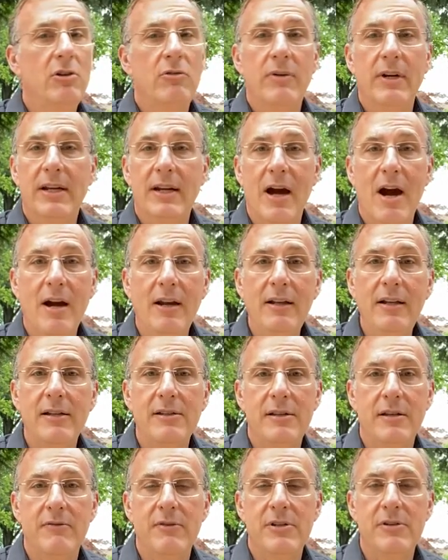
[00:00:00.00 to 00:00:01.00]

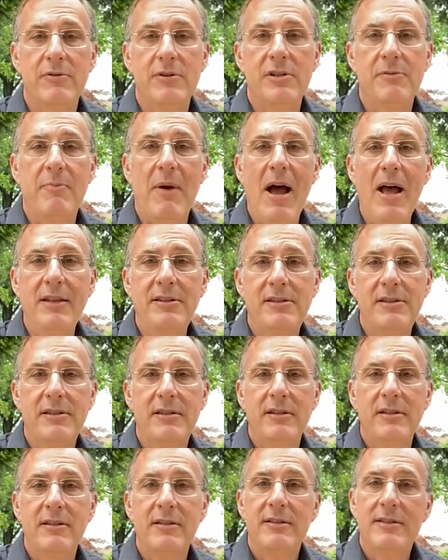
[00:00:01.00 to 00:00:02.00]
Regardless of his
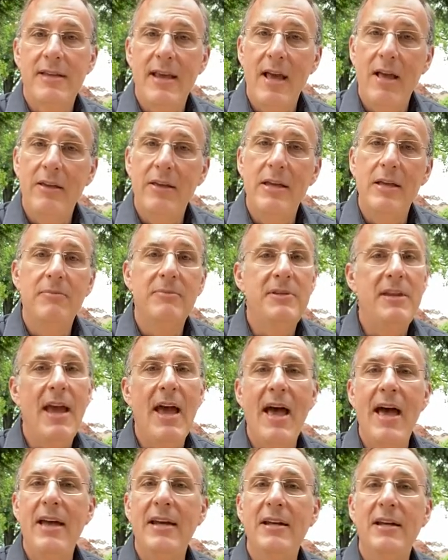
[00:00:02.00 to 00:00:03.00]
response, tell him,
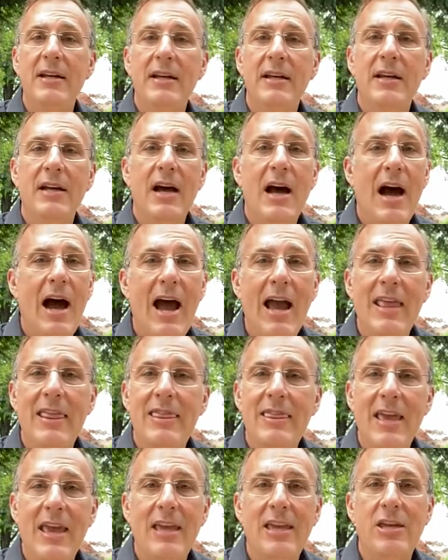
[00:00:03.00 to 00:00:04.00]
"Dad, I
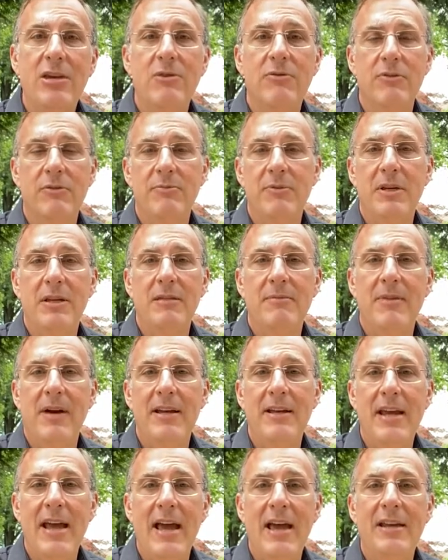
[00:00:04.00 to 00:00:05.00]
thank you for being my
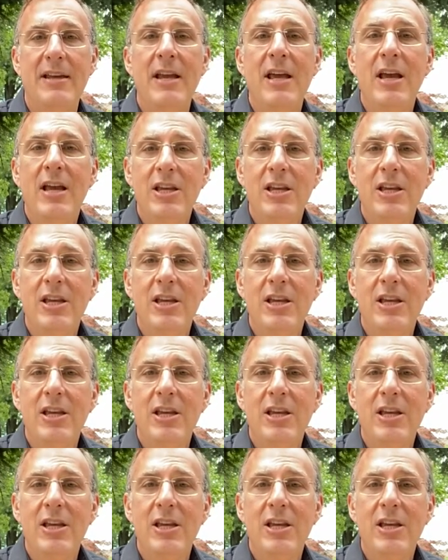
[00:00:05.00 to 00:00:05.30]
dad.